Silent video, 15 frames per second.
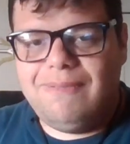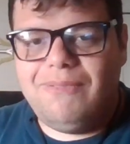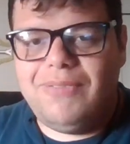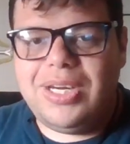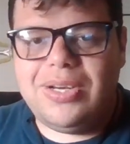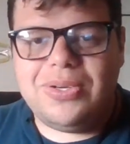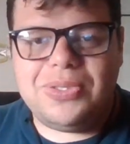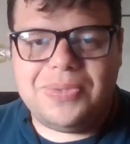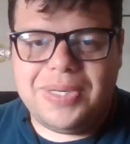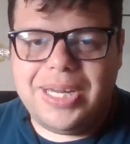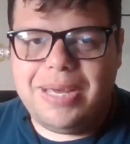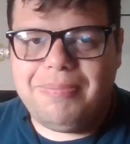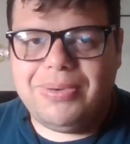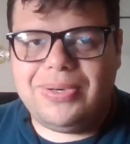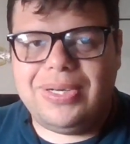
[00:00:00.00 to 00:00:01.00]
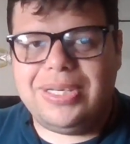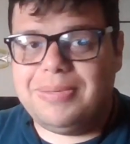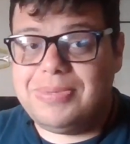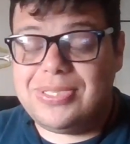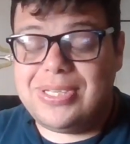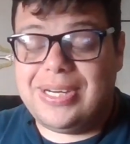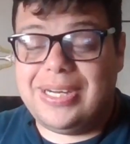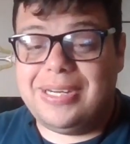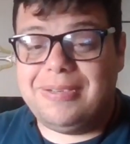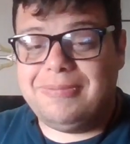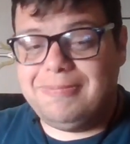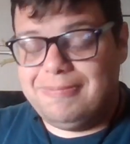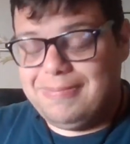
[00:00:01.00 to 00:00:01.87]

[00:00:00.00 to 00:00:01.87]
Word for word: videos were that boring, I'm sorry.